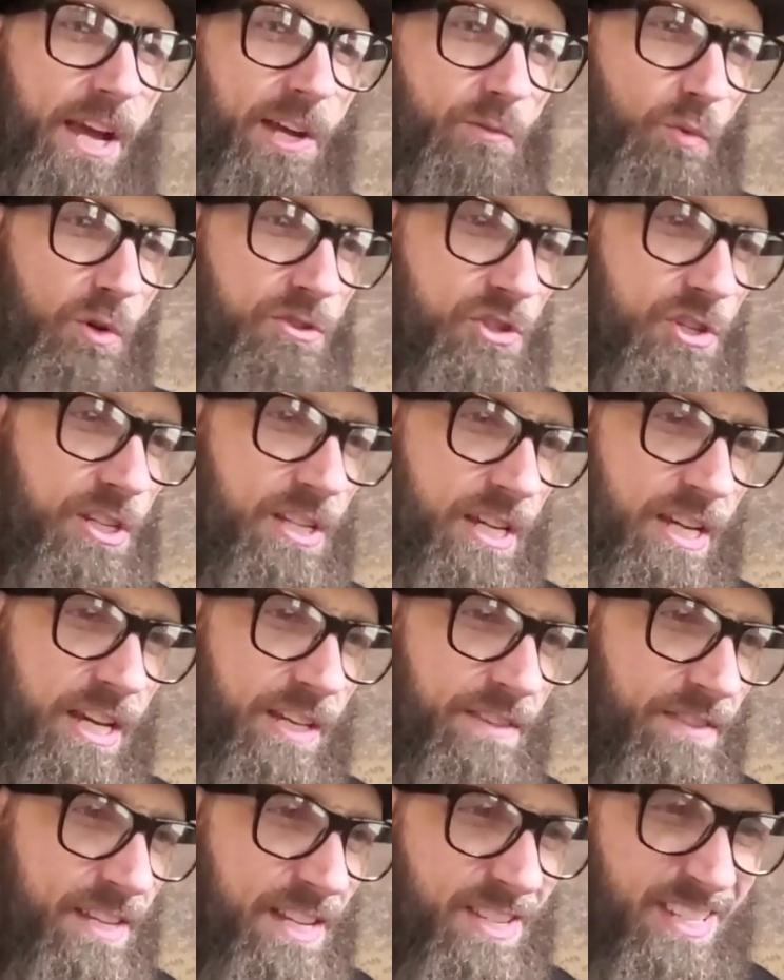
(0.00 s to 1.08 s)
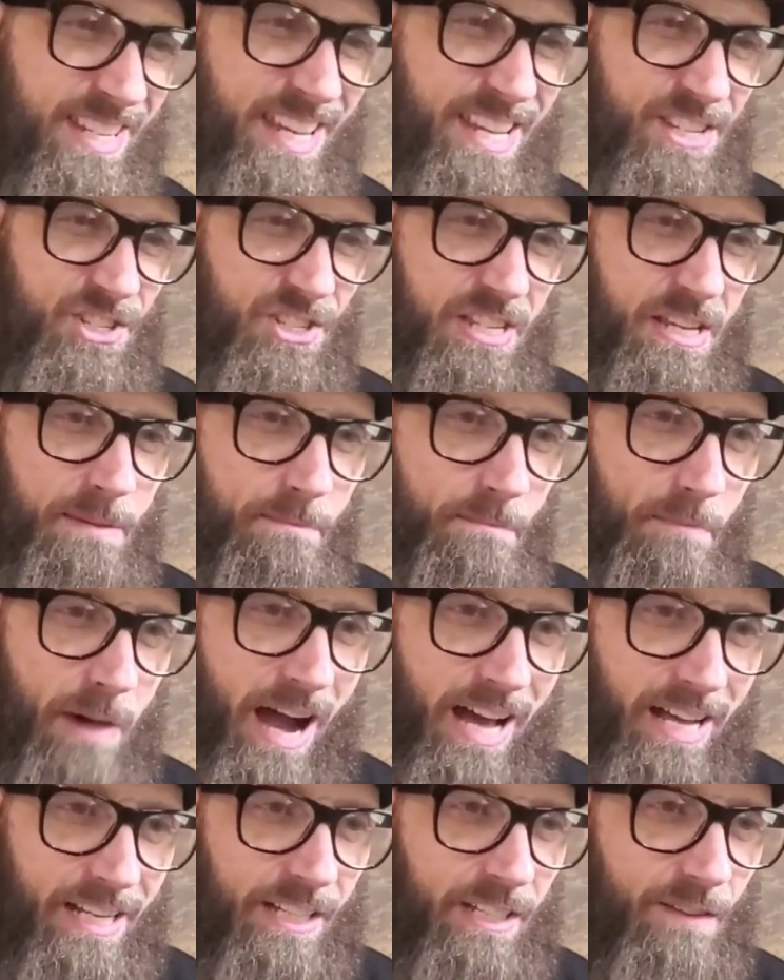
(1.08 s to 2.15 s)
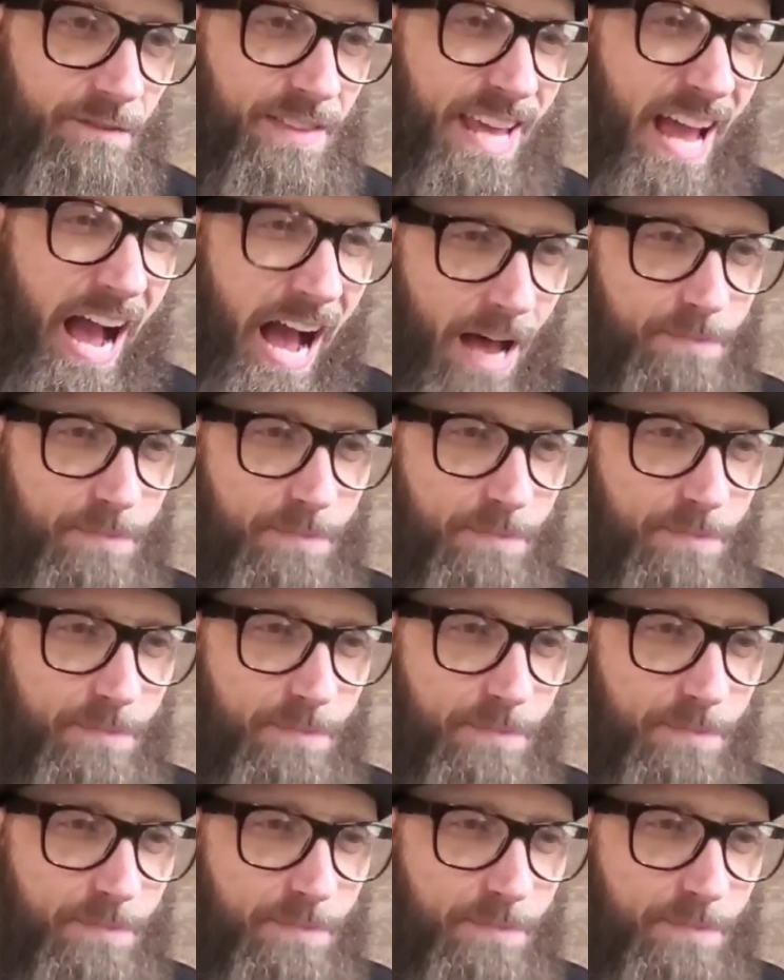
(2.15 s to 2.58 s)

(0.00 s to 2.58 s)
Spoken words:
And once again, this is symbolic of the